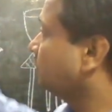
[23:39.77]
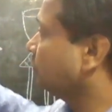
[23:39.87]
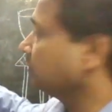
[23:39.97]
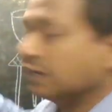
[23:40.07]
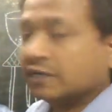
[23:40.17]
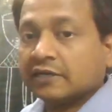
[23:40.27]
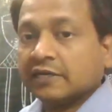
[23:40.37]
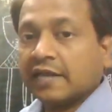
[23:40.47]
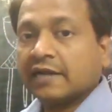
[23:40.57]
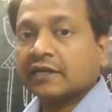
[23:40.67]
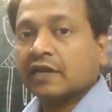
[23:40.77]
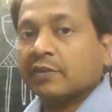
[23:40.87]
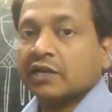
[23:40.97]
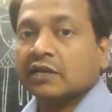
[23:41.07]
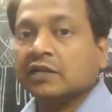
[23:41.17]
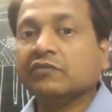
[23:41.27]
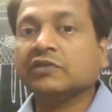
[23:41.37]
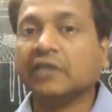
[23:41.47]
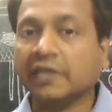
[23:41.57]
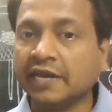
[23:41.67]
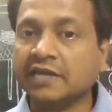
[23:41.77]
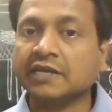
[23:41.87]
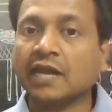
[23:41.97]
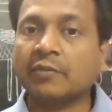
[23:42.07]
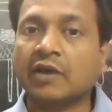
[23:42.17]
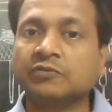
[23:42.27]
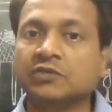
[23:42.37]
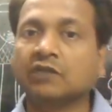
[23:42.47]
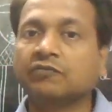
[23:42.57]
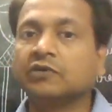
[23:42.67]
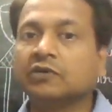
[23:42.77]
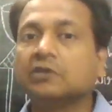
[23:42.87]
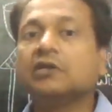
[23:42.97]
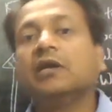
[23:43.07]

will get react chemically with 8 gram of sulfur.